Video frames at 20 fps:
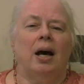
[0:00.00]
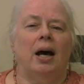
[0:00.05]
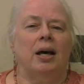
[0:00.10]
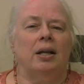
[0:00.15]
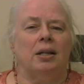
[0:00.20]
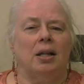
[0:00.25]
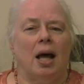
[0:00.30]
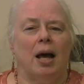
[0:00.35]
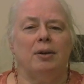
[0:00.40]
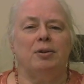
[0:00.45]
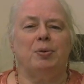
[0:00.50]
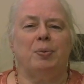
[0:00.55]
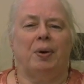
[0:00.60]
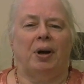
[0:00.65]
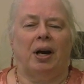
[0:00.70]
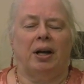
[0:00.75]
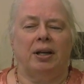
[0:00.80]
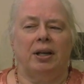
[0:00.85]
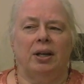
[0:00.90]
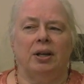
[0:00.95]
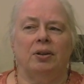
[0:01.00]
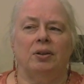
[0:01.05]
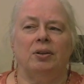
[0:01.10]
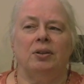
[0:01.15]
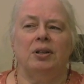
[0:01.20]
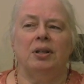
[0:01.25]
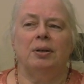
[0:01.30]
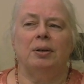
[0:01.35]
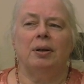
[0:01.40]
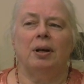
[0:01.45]
I had lives where I
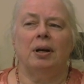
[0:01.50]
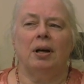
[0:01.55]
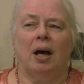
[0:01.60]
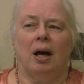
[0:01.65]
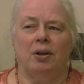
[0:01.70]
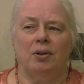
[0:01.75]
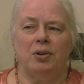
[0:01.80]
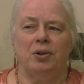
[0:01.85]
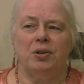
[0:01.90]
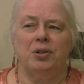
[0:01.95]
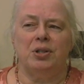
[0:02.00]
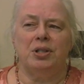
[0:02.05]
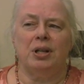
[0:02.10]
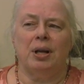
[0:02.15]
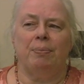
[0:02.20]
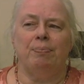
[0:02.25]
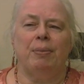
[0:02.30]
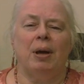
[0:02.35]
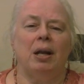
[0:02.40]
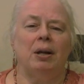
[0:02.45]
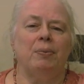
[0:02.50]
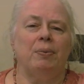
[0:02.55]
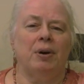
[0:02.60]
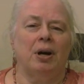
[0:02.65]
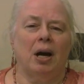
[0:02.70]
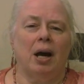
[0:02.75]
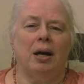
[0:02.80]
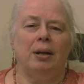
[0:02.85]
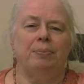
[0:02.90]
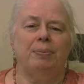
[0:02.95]
killed others and many
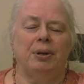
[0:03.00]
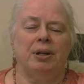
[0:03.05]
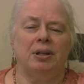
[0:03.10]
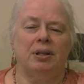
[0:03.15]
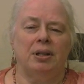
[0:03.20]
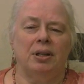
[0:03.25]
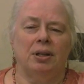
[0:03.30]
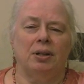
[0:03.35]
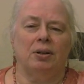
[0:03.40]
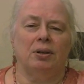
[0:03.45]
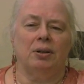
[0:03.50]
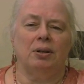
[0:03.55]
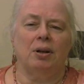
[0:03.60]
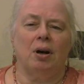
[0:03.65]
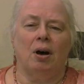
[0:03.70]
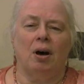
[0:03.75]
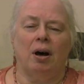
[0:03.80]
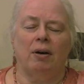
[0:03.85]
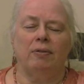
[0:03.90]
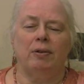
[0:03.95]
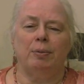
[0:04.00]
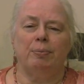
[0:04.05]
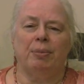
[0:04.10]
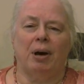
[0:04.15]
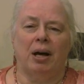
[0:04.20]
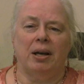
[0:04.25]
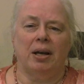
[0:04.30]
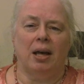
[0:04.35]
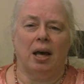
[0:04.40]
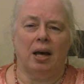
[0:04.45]
where I'd been killed, often
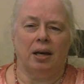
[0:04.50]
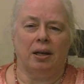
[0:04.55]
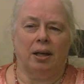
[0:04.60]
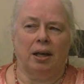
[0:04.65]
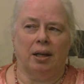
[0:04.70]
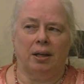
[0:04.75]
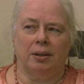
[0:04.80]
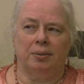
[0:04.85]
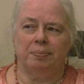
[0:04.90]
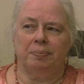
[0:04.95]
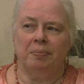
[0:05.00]
by hanging.